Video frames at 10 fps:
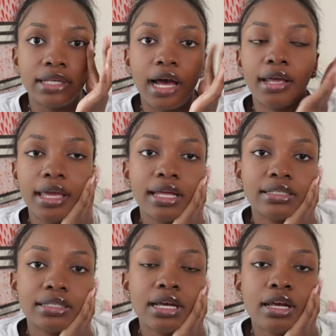out
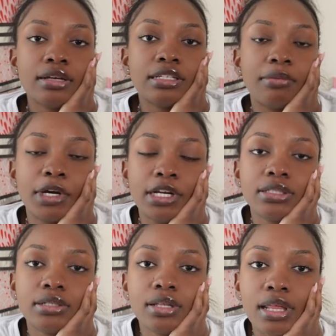yet so I'm gonna
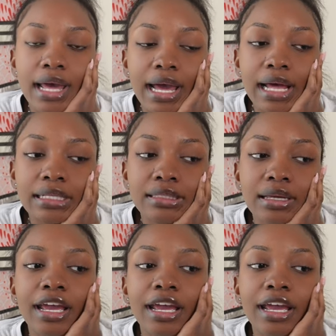do that.